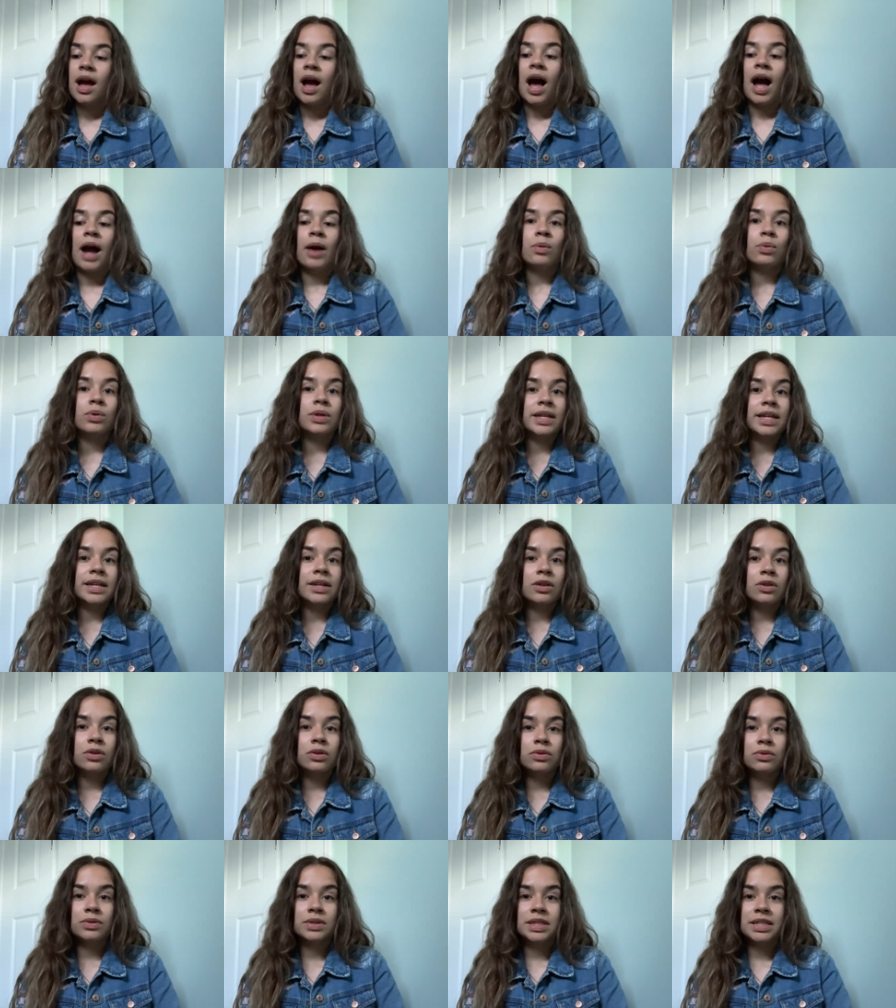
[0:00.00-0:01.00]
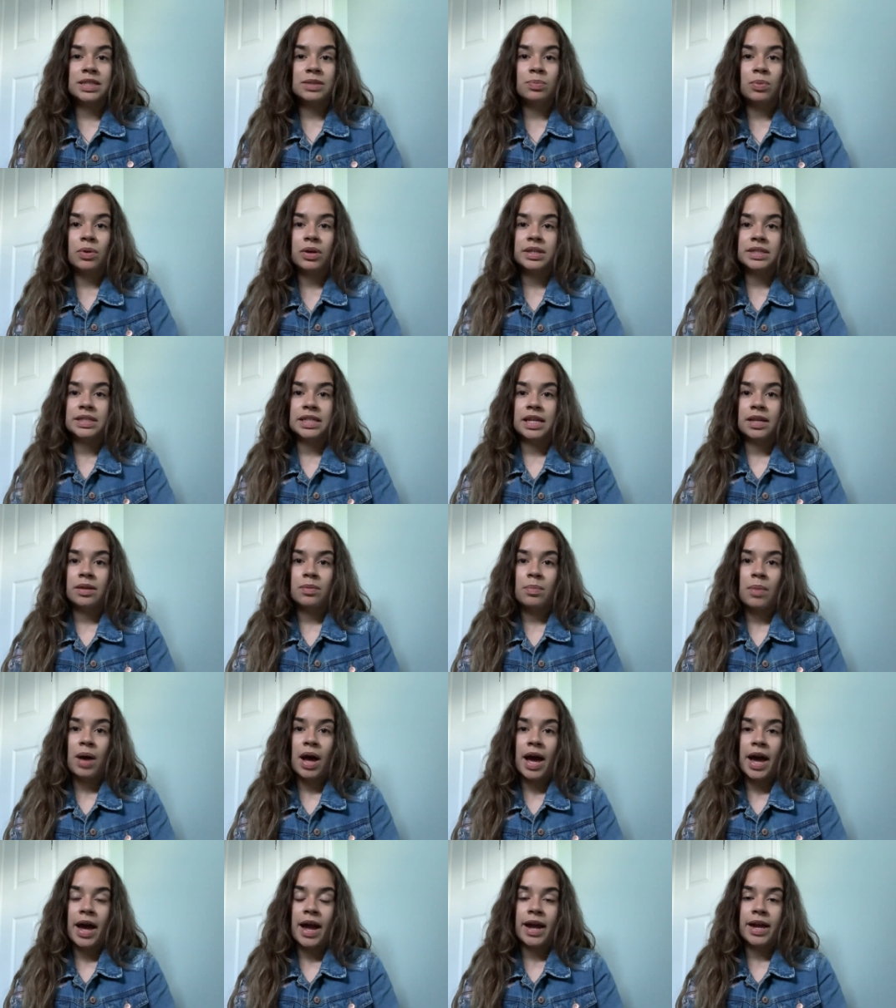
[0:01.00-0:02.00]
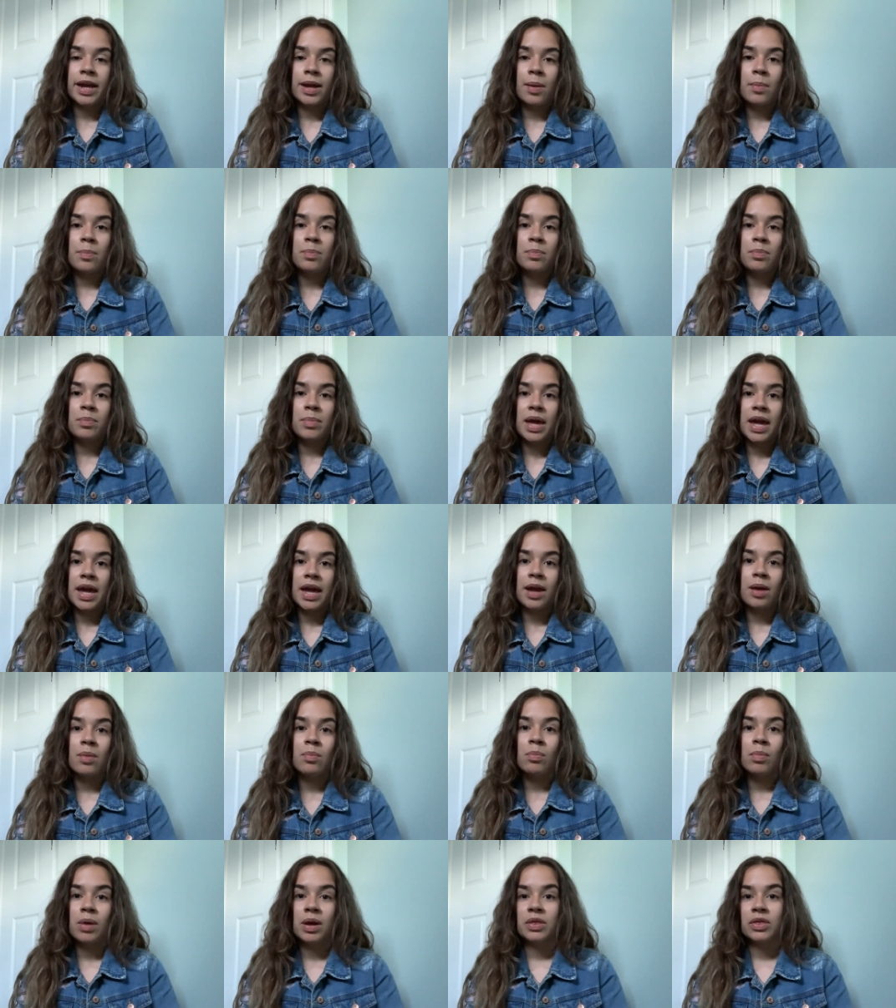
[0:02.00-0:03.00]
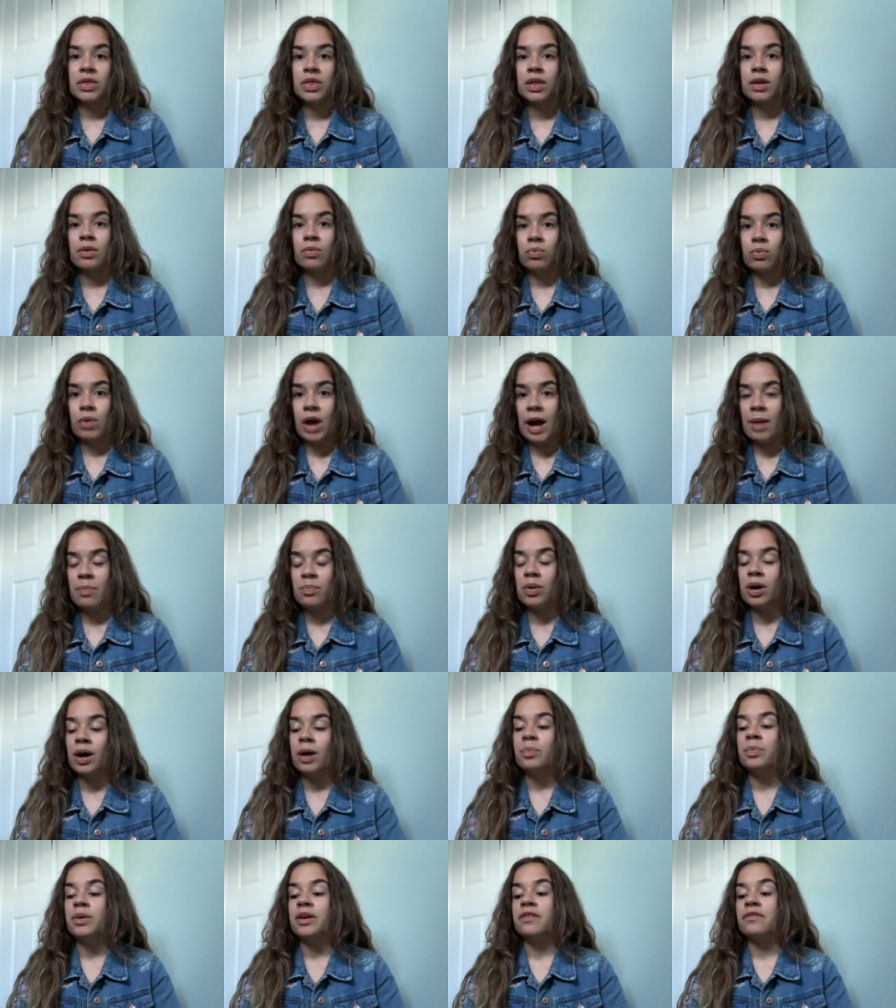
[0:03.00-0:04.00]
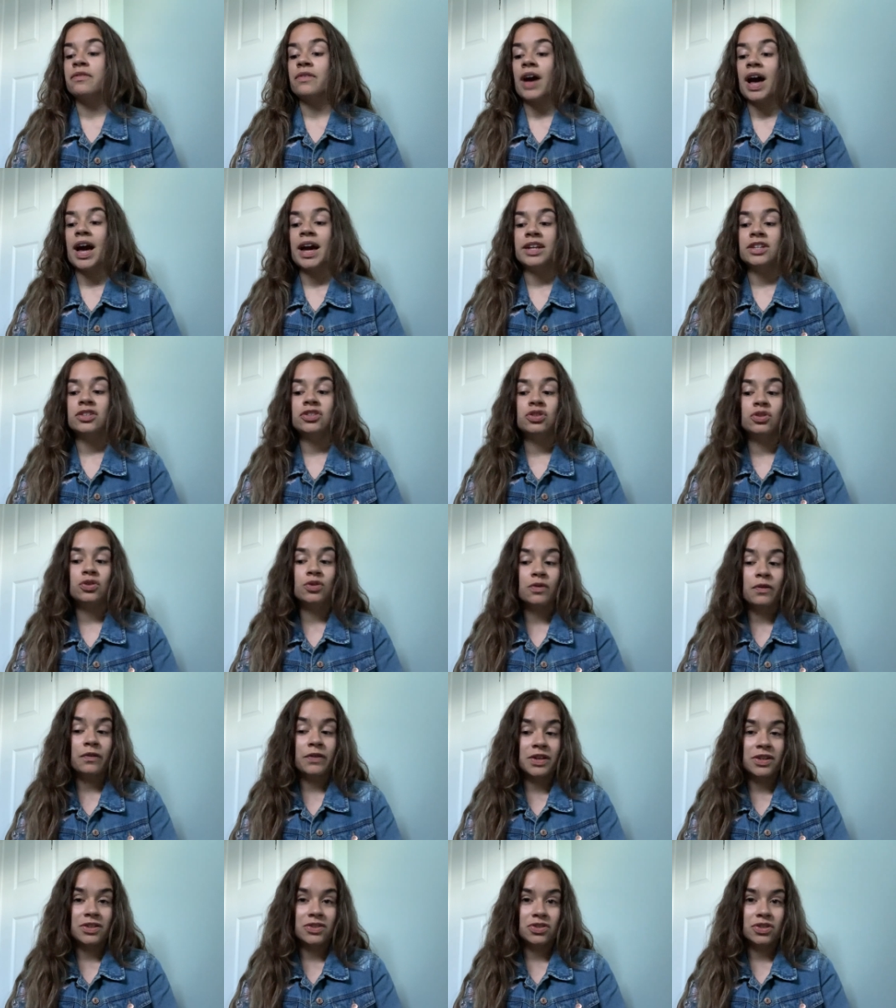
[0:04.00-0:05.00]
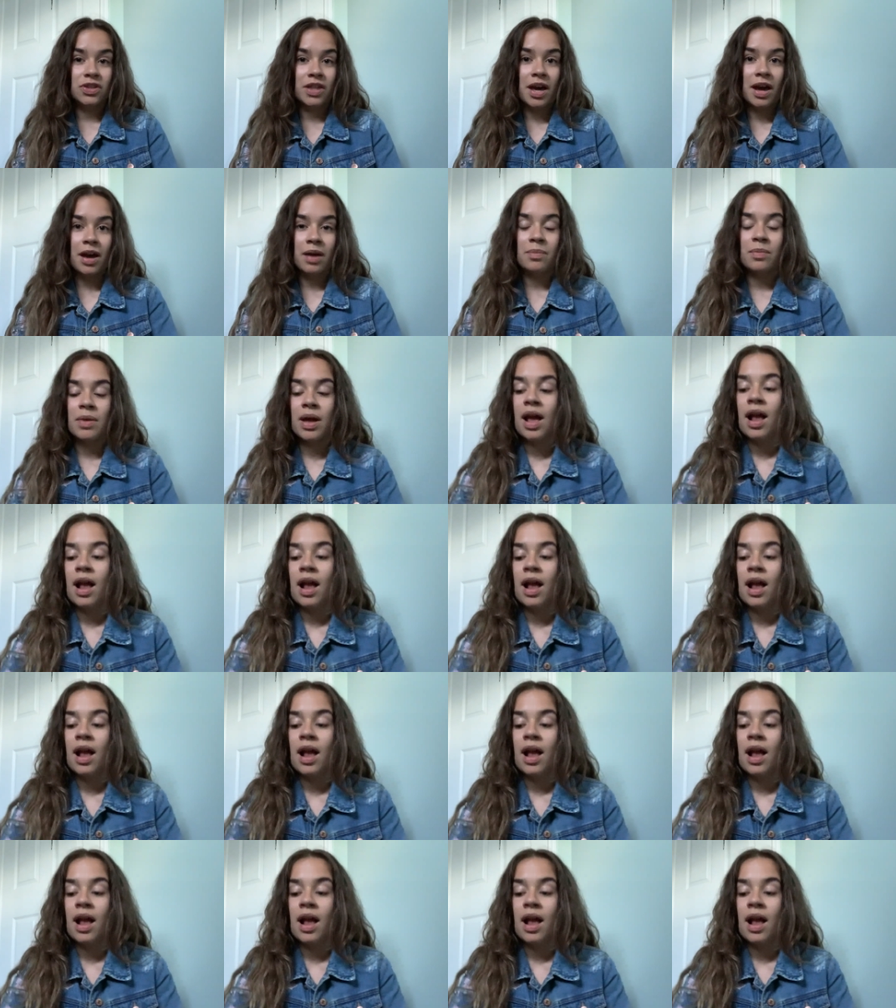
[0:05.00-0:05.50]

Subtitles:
I will include these books in my May monthly wrap up if I do finish them.